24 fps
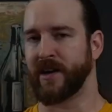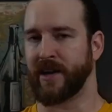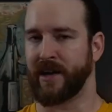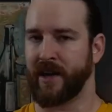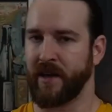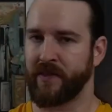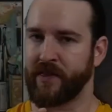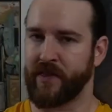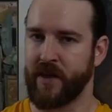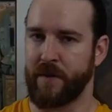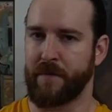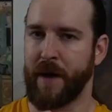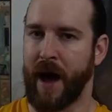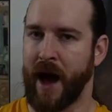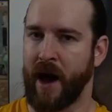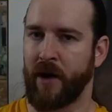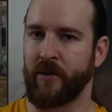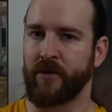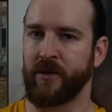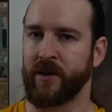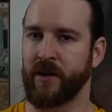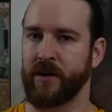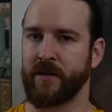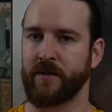to get them
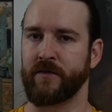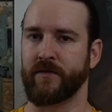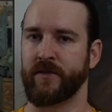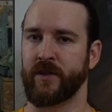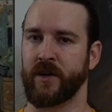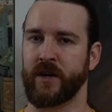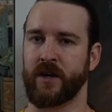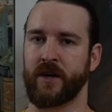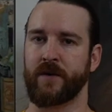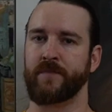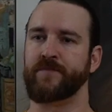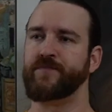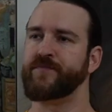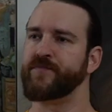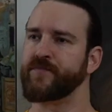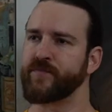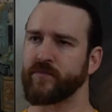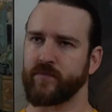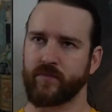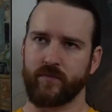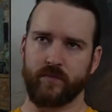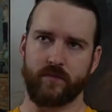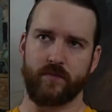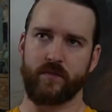out of the
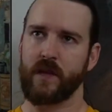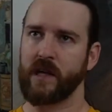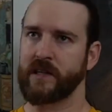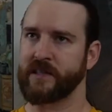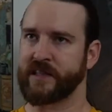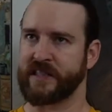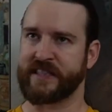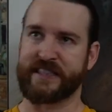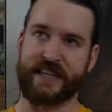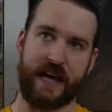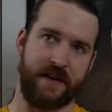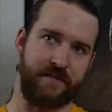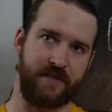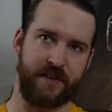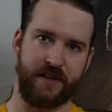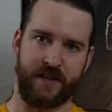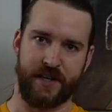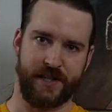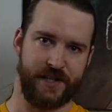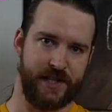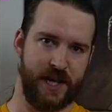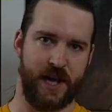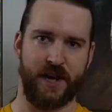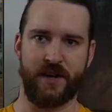$7
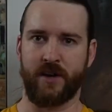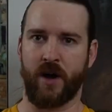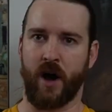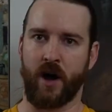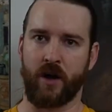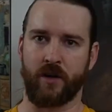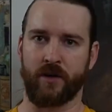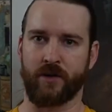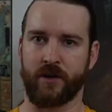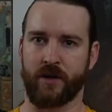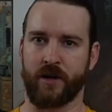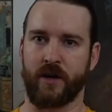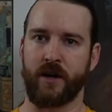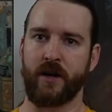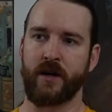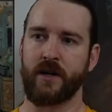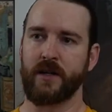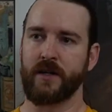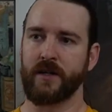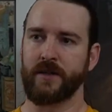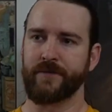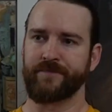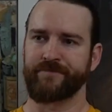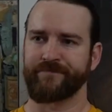to $10
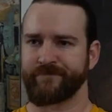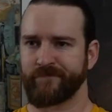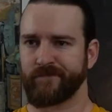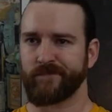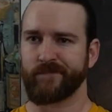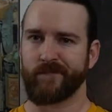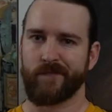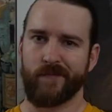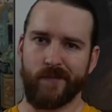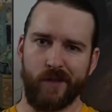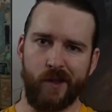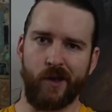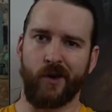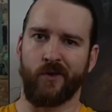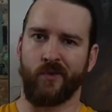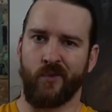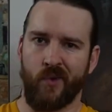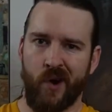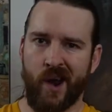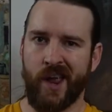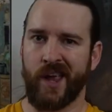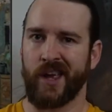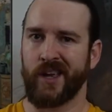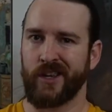
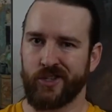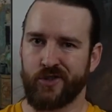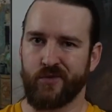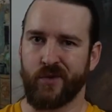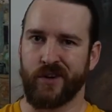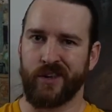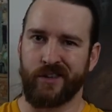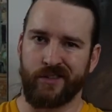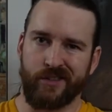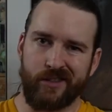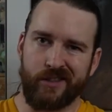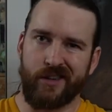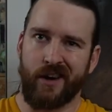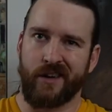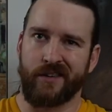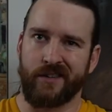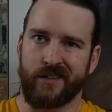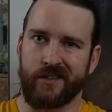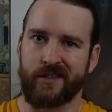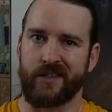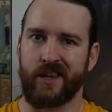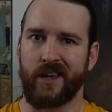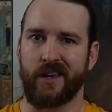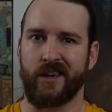range where you start
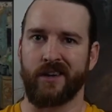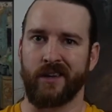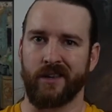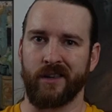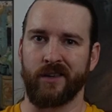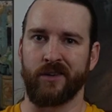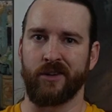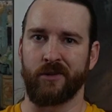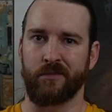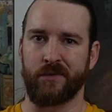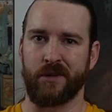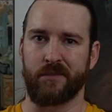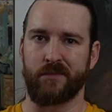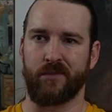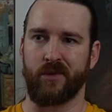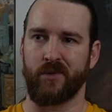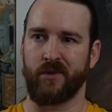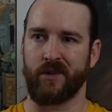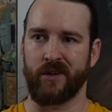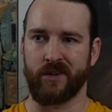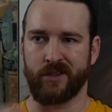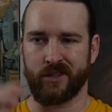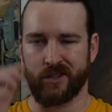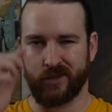seeing a little bit
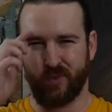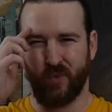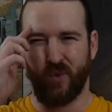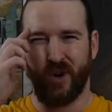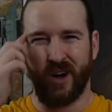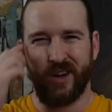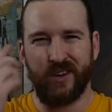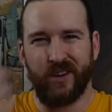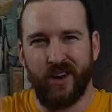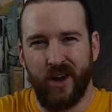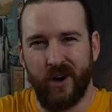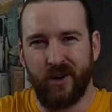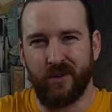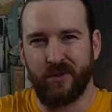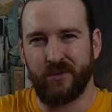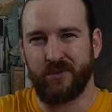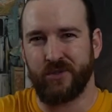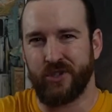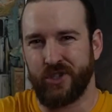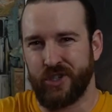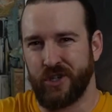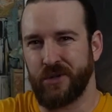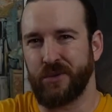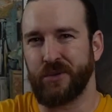more just one
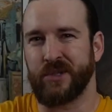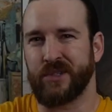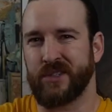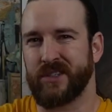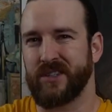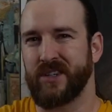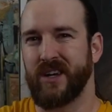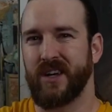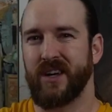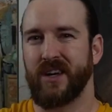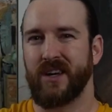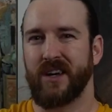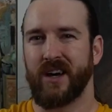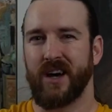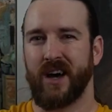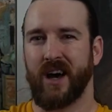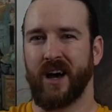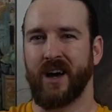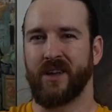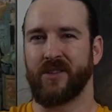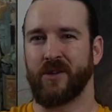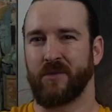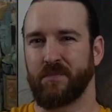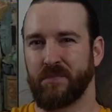note juice.
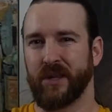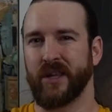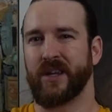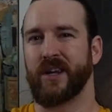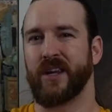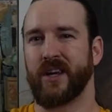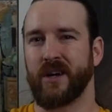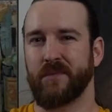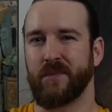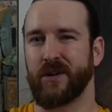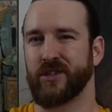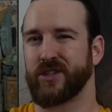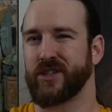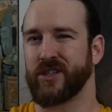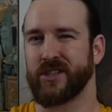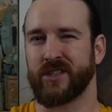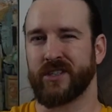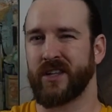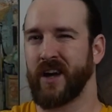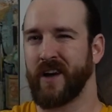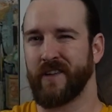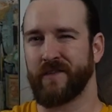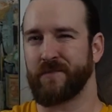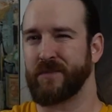They're blending a bunch of
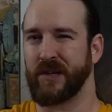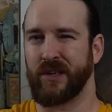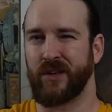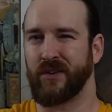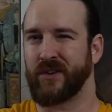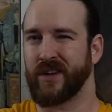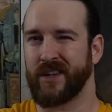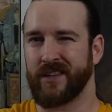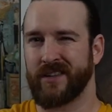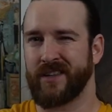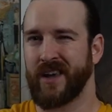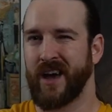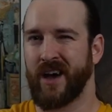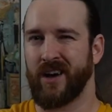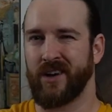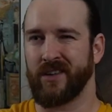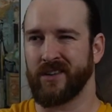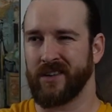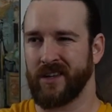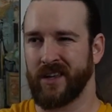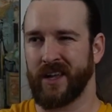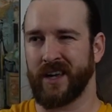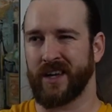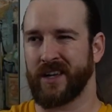stuff, but you could tell
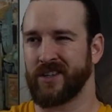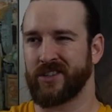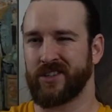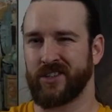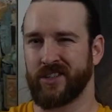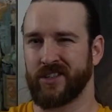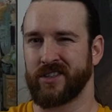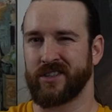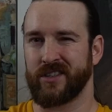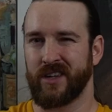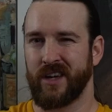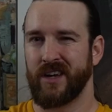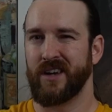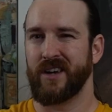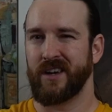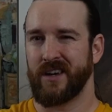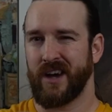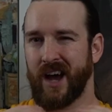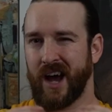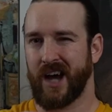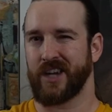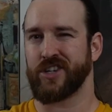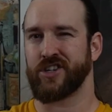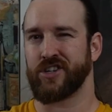that like it's just
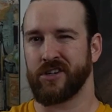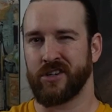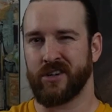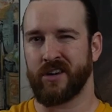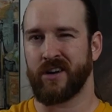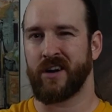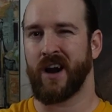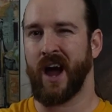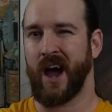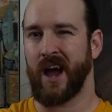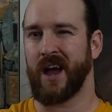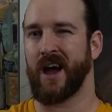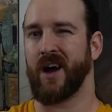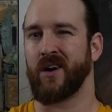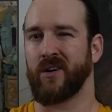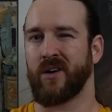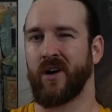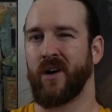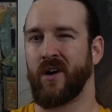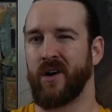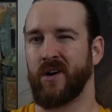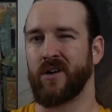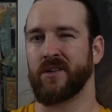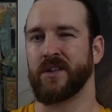high sugar, high
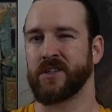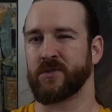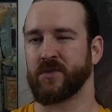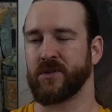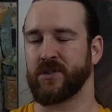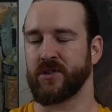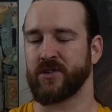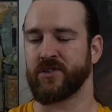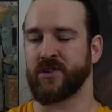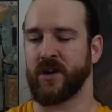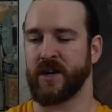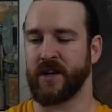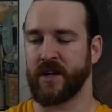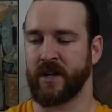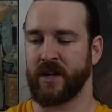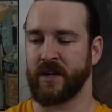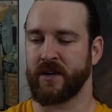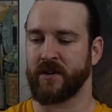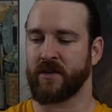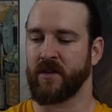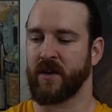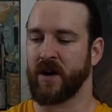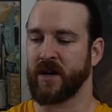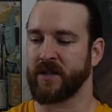alcohol. That's what they're trying to
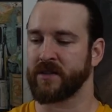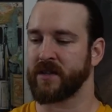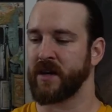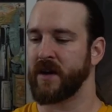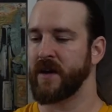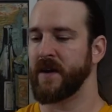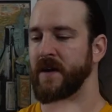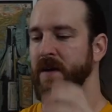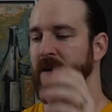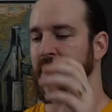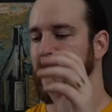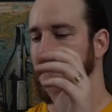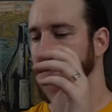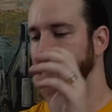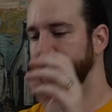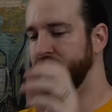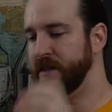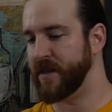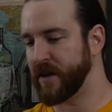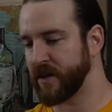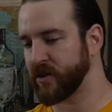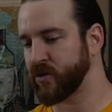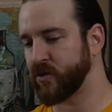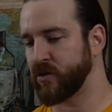get across.
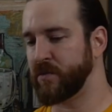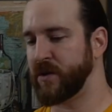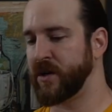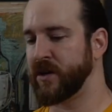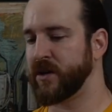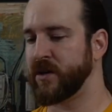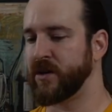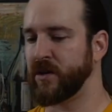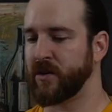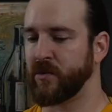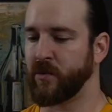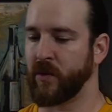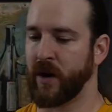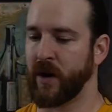This would be a good